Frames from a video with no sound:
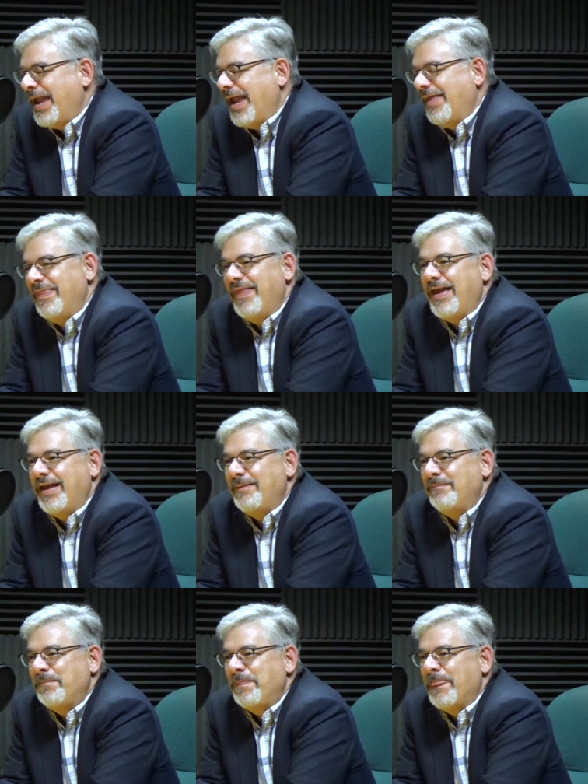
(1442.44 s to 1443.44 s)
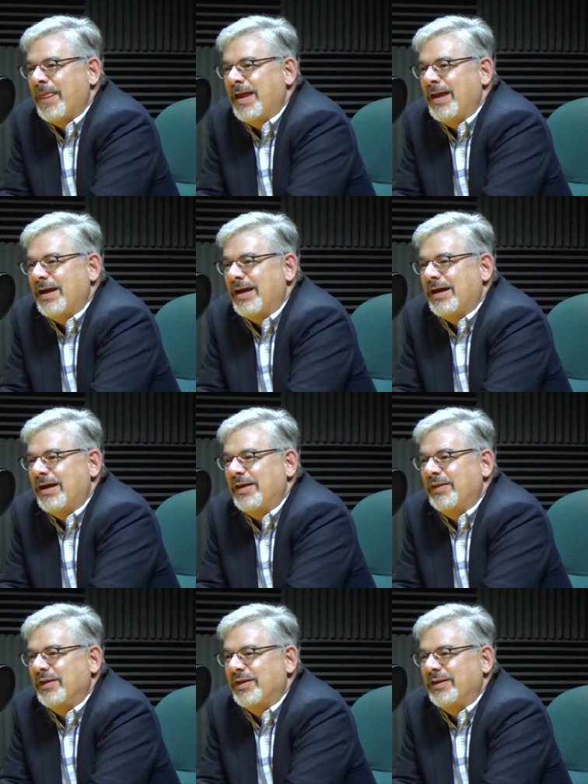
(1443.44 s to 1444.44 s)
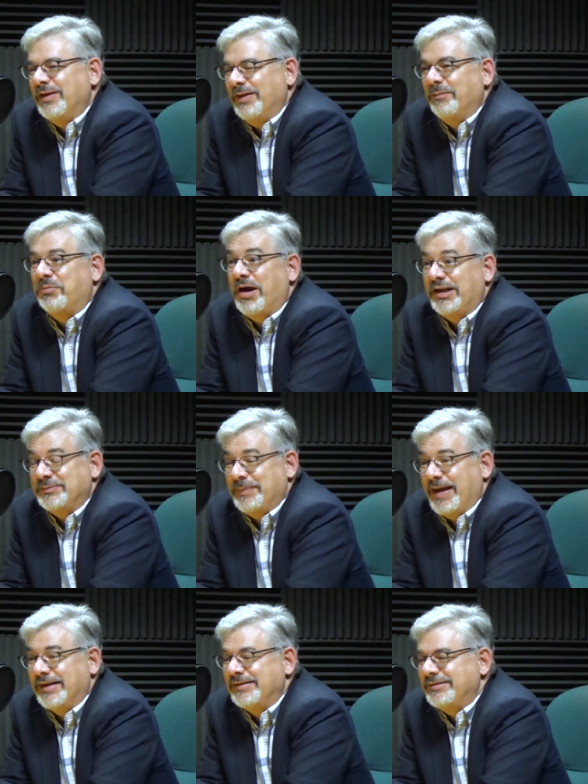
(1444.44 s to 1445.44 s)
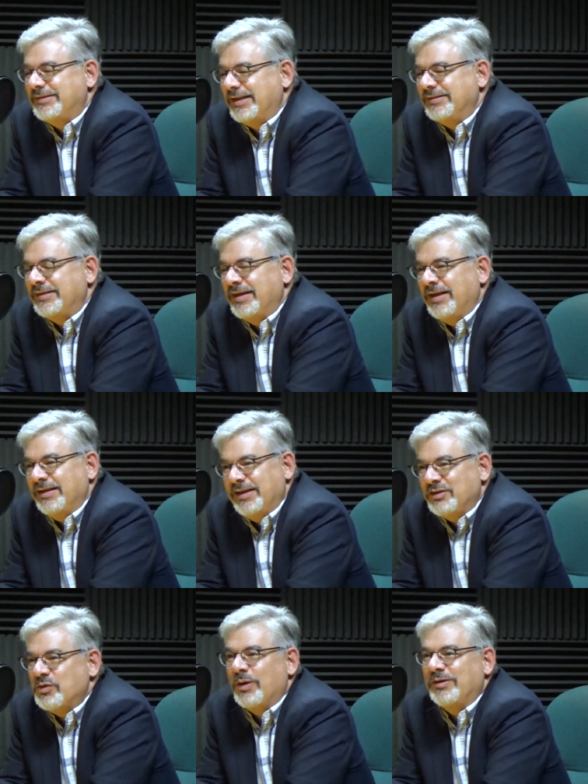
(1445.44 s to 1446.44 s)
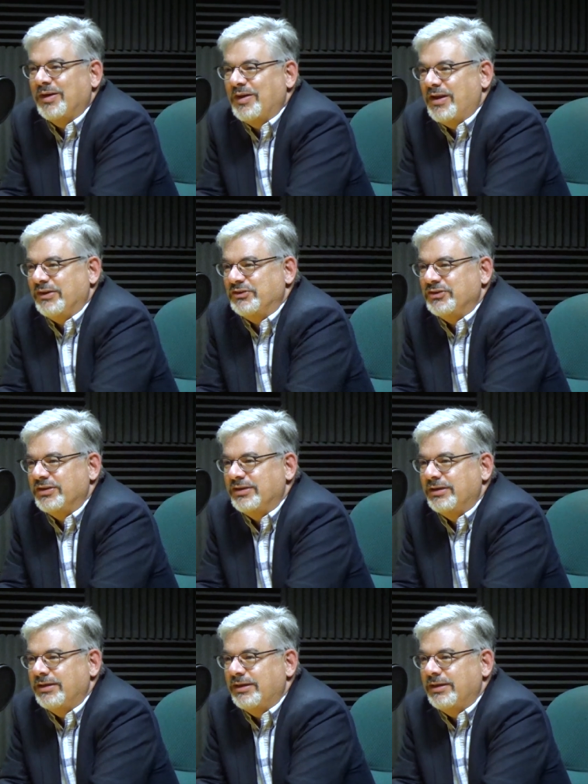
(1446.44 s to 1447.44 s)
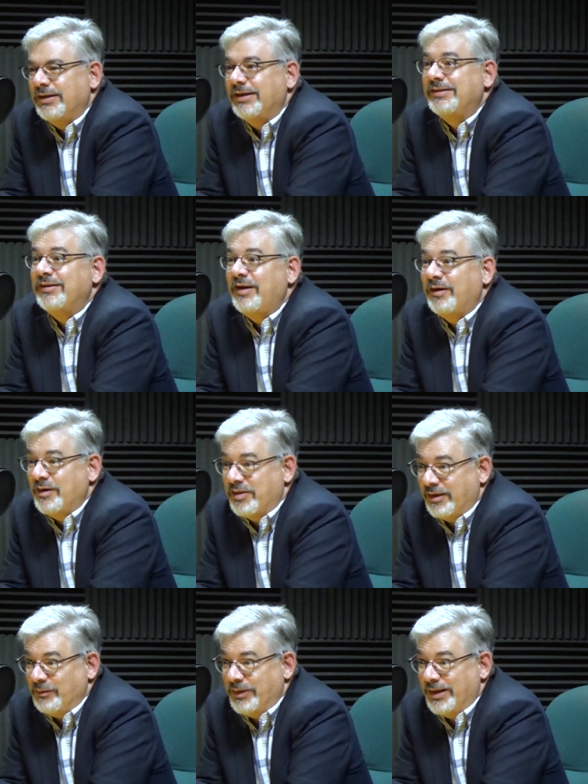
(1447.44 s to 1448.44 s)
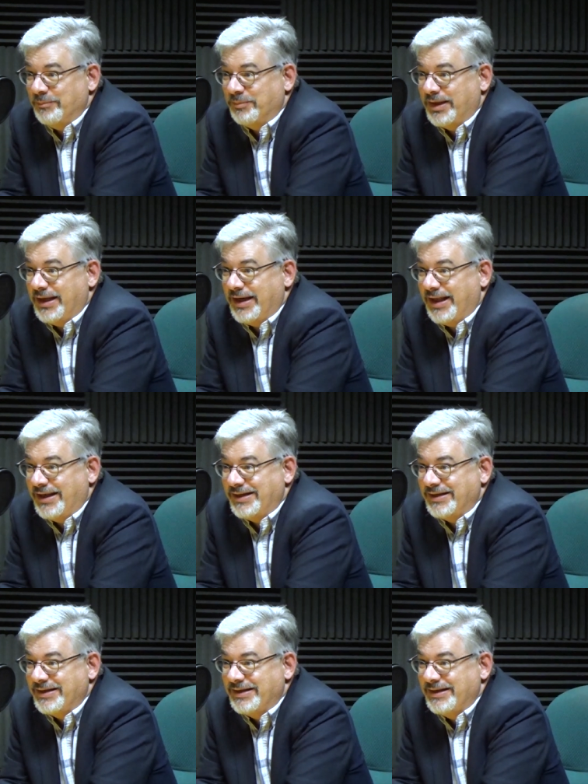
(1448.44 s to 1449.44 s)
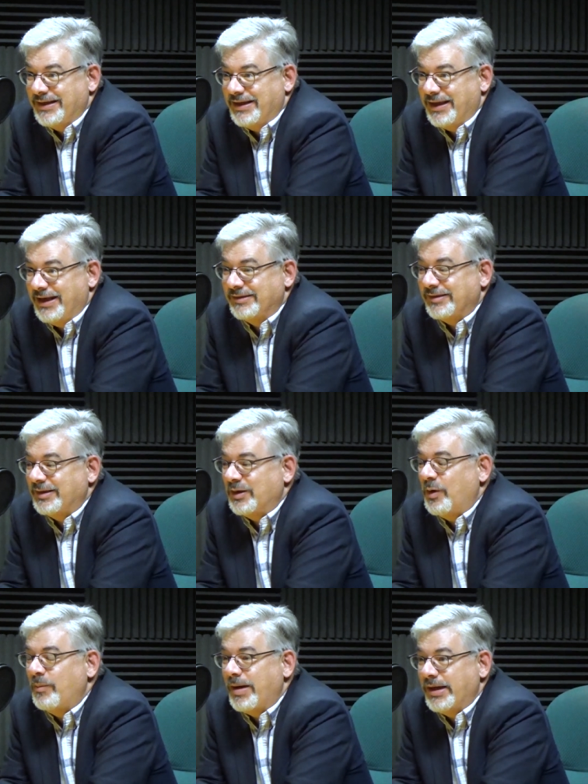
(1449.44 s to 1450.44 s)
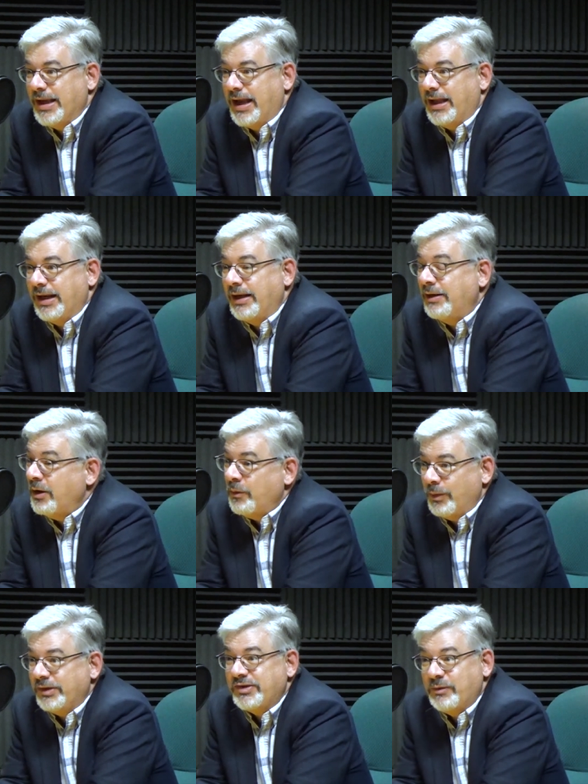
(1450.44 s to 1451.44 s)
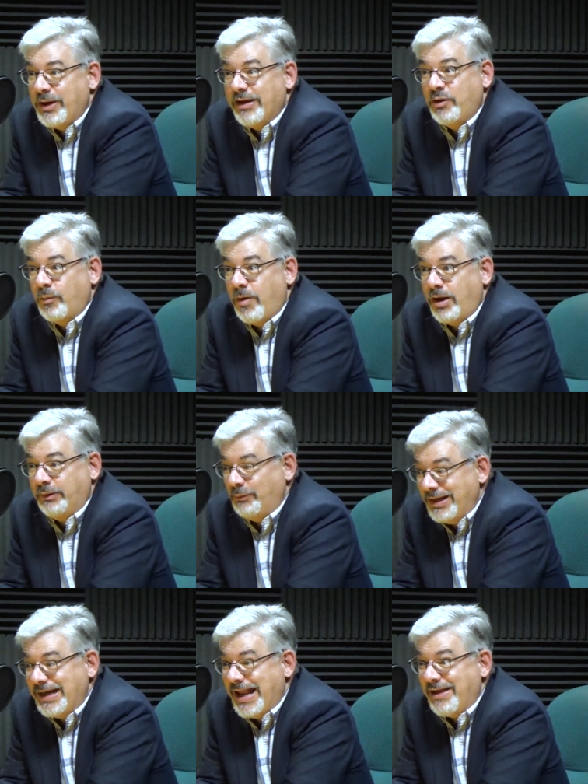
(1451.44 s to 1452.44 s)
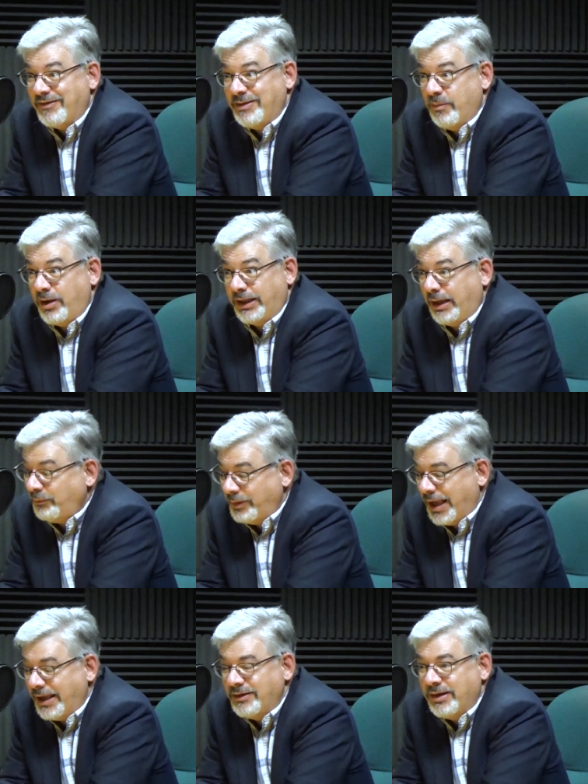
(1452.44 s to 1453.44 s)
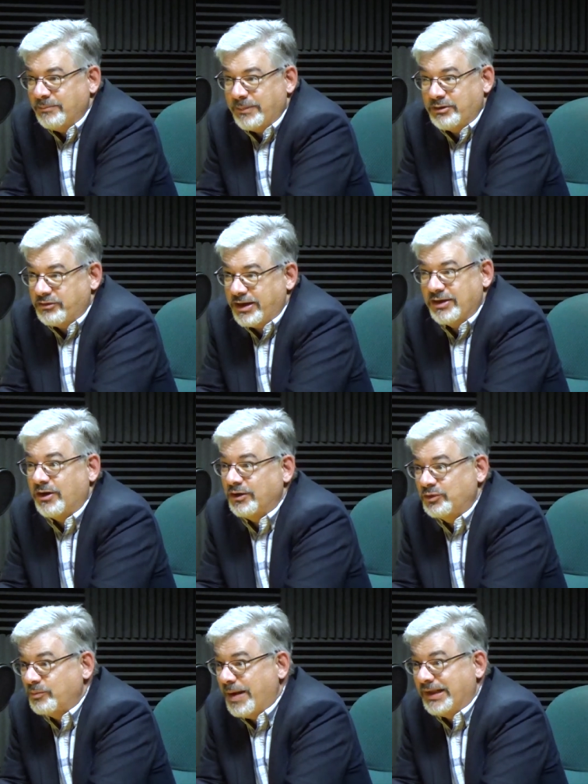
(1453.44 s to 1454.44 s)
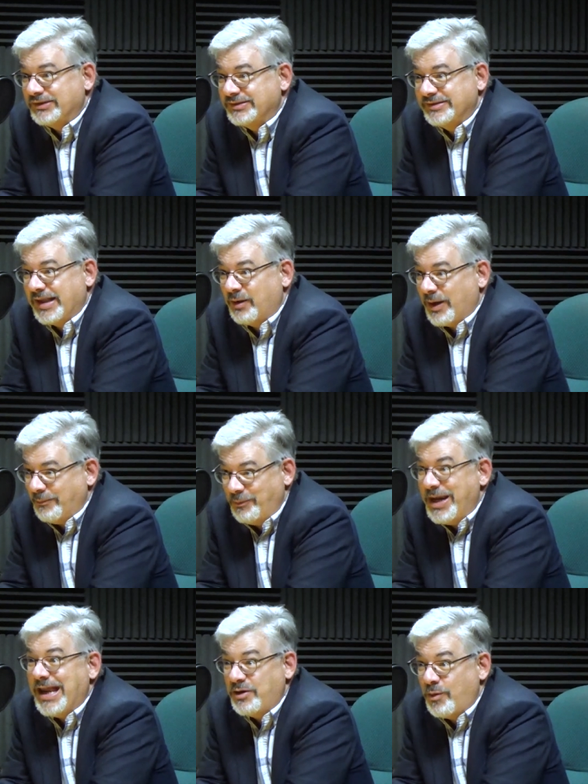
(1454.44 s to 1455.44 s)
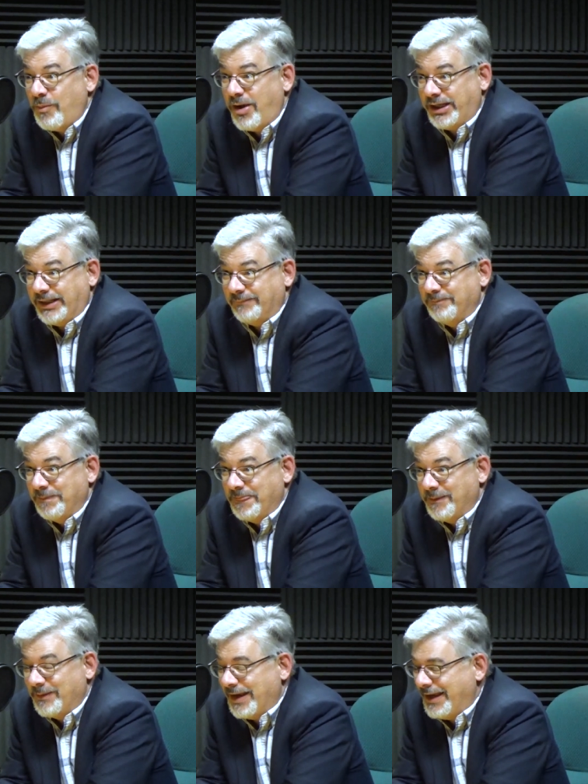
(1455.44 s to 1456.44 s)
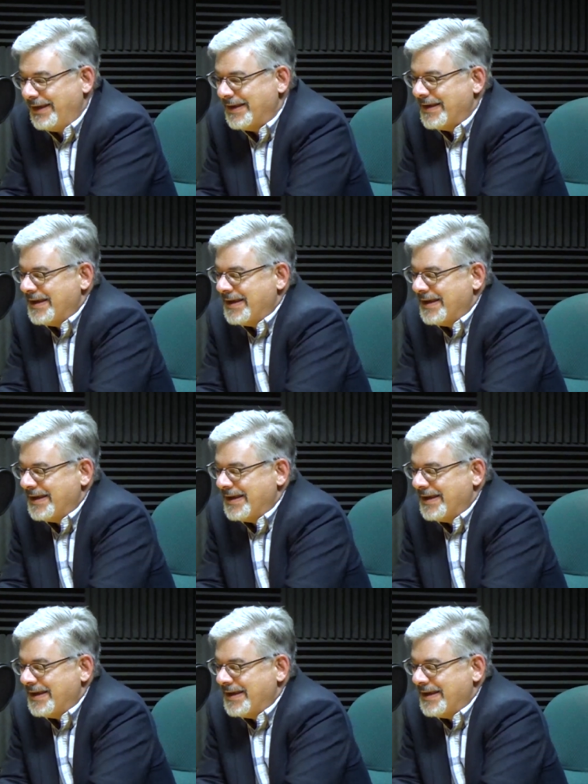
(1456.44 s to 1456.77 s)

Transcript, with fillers: And then uh, the, the prospect says, let's go out to lunch. It's another thing we didn't plan on. And it's like, oh my God. And when I say we had no money, we didn't have any money. We had, my credit cards were maxed out and we had no money, okay? Wow.